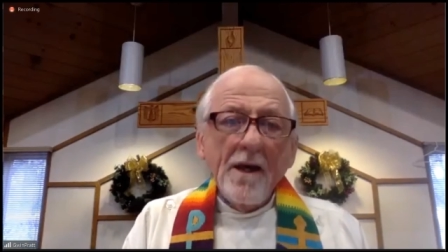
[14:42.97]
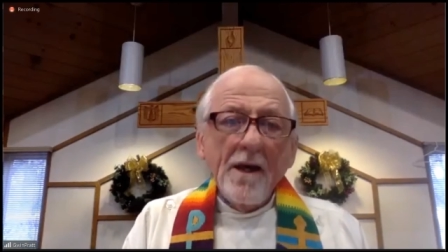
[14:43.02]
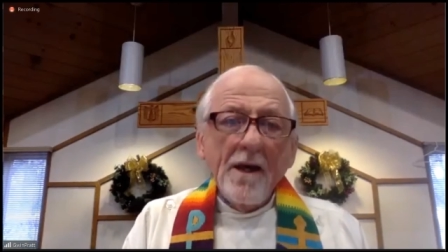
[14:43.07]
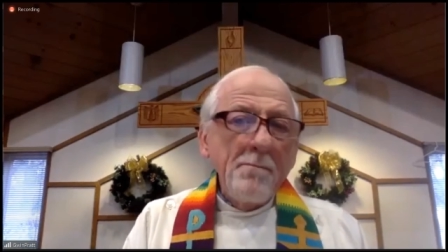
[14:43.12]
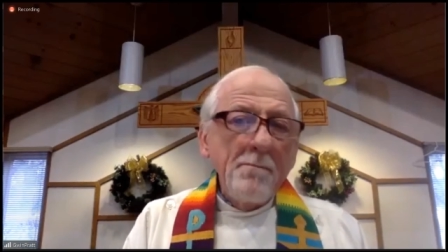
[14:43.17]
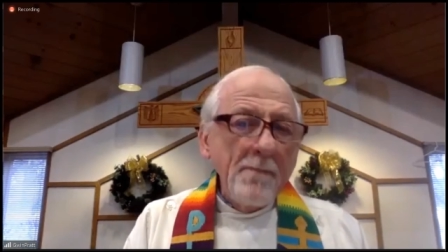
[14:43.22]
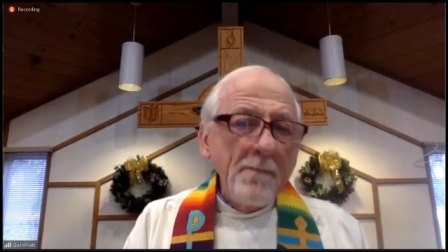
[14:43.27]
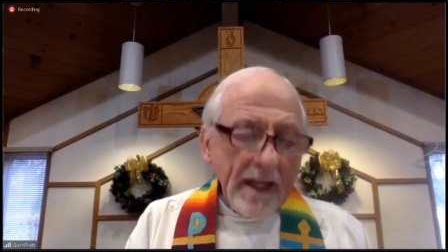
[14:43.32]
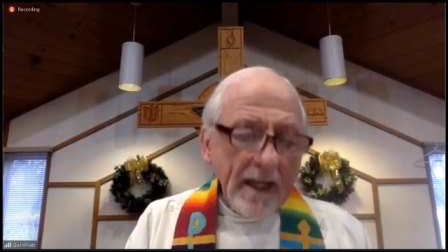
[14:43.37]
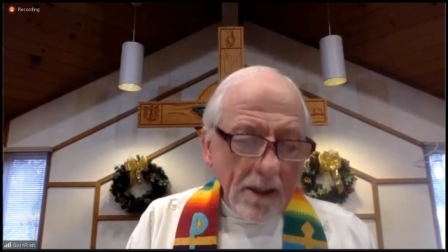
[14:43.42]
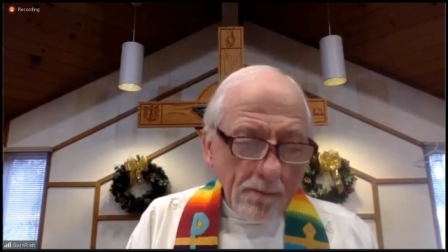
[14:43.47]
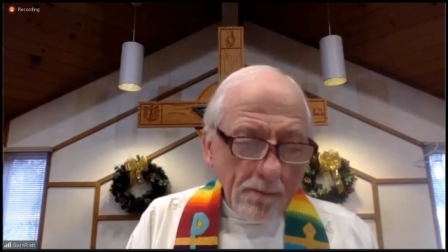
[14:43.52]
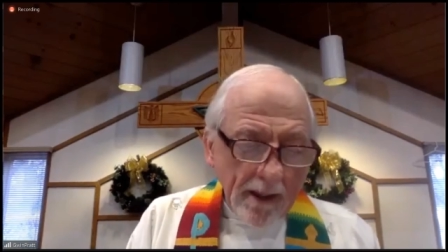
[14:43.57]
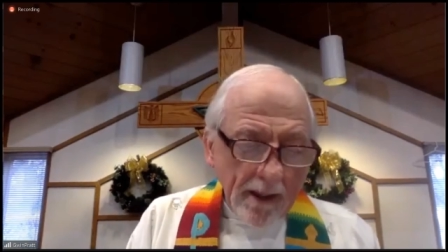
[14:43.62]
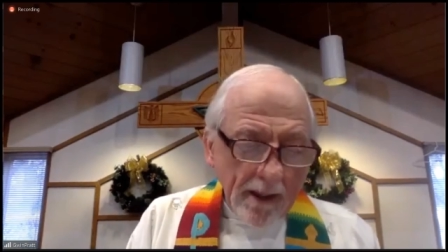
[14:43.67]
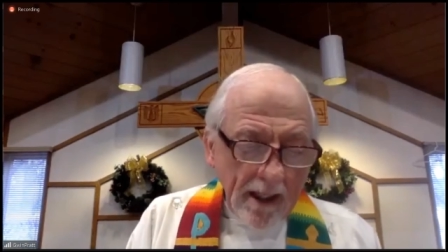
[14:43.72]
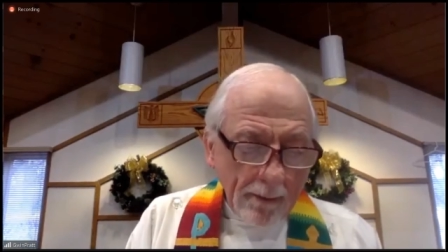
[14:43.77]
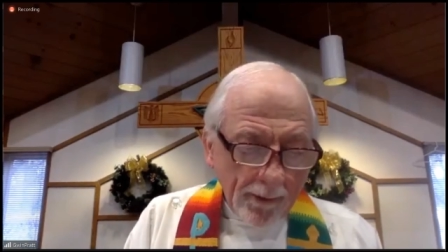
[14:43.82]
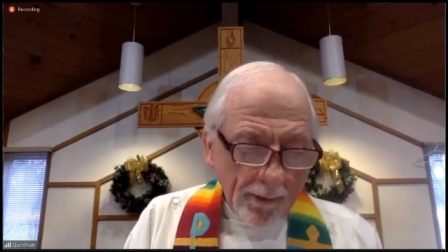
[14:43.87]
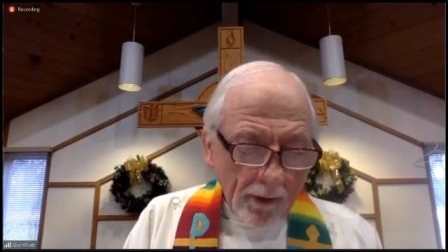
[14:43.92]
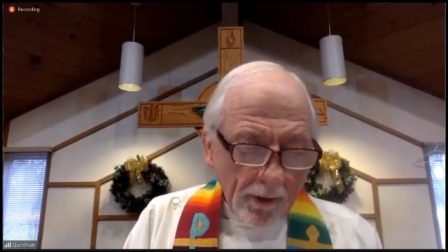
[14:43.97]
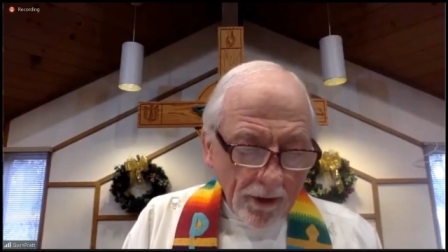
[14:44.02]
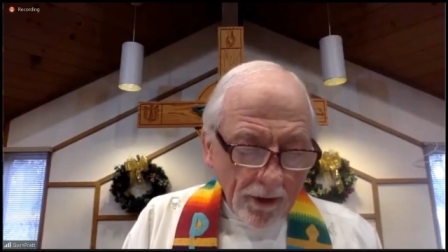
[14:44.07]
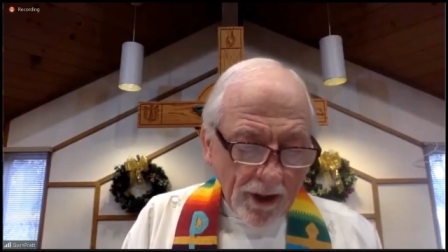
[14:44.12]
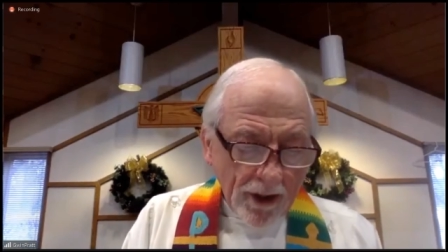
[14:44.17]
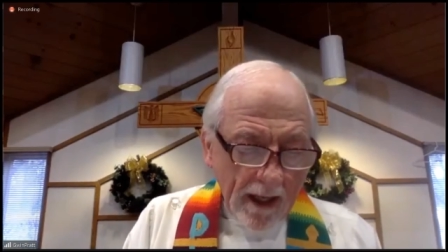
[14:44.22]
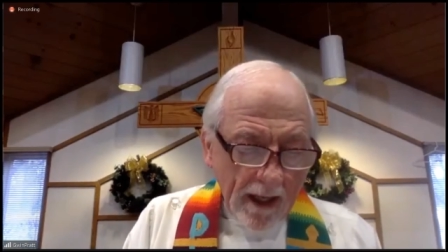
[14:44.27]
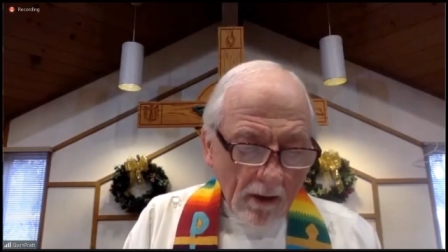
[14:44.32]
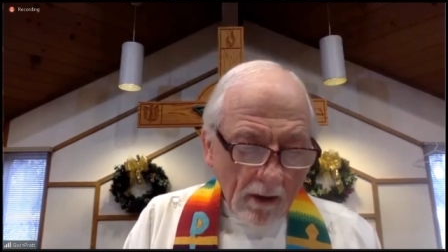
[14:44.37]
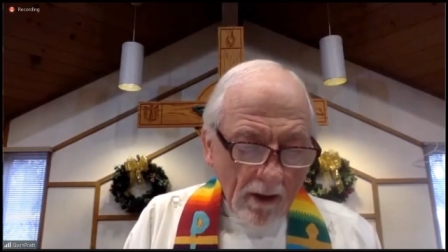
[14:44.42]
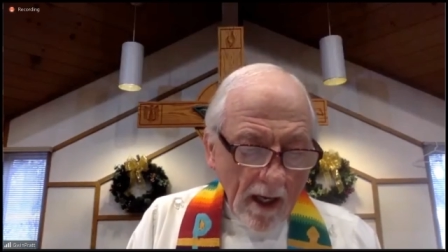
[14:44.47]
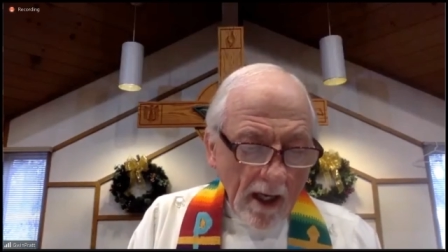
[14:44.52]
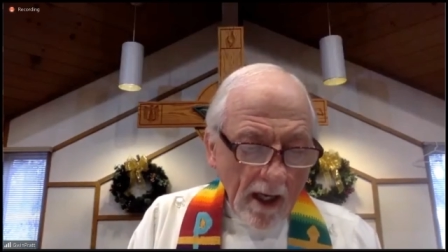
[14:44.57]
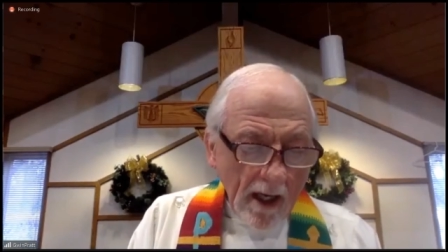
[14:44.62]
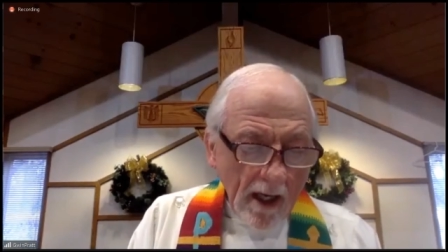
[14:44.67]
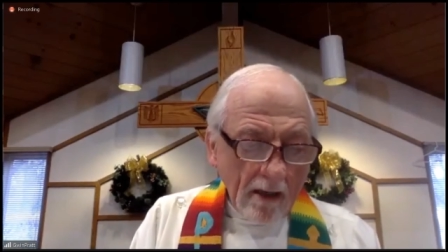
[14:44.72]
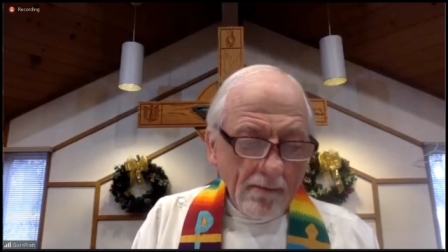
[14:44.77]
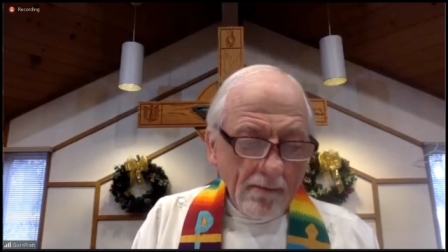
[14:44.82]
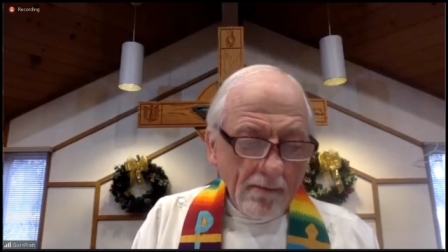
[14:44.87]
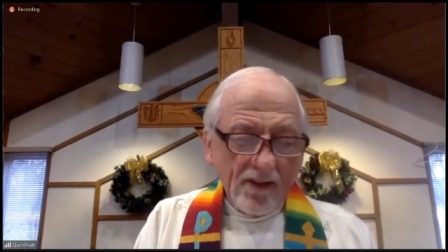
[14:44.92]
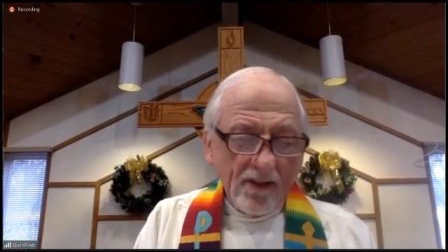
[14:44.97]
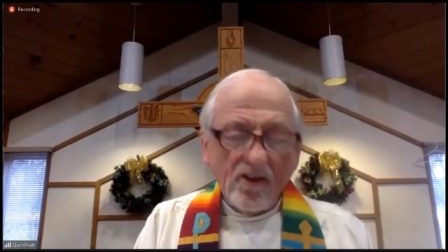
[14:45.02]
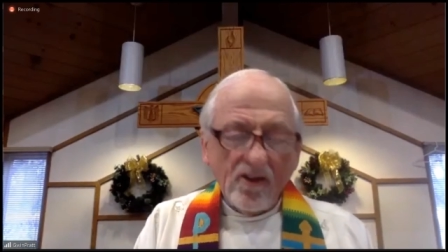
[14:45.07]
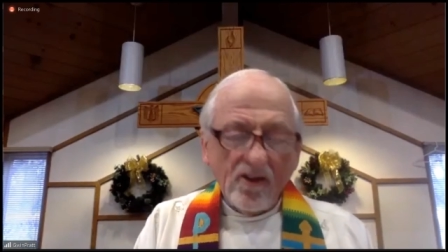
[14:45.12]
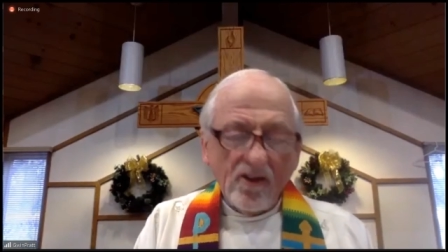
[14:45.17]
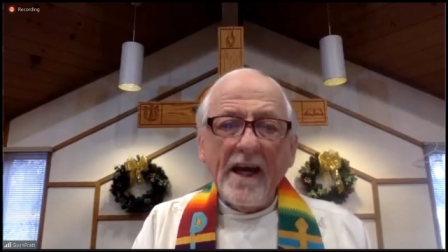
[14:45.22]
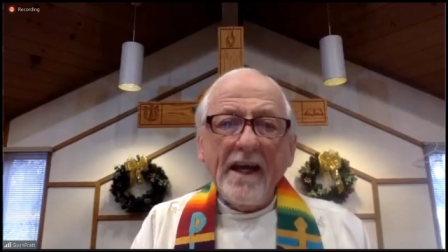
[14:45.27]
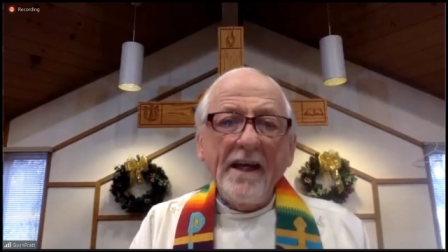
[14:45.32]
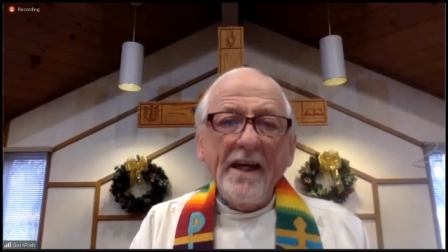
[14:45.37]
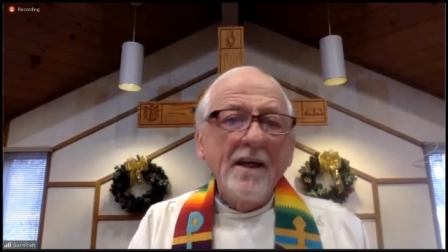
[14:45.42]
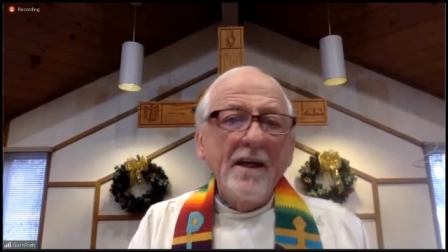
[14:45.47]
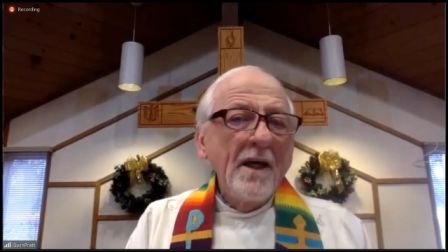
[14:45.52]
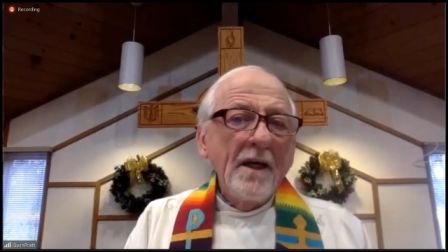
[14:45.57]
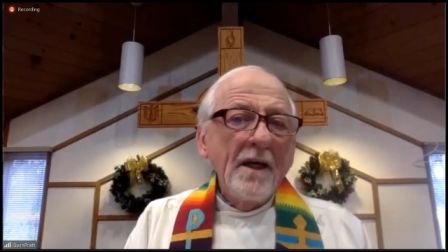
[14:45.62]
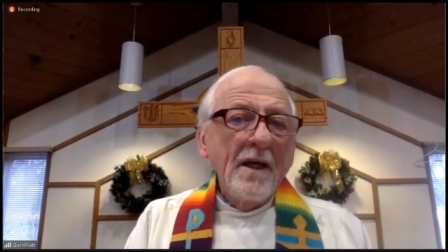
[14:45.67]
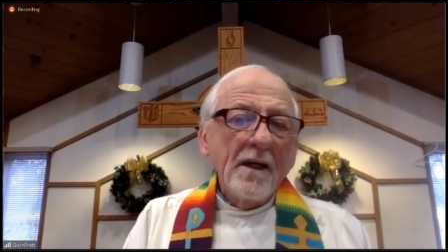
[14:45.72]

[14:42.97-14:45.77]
Many people shall come and say,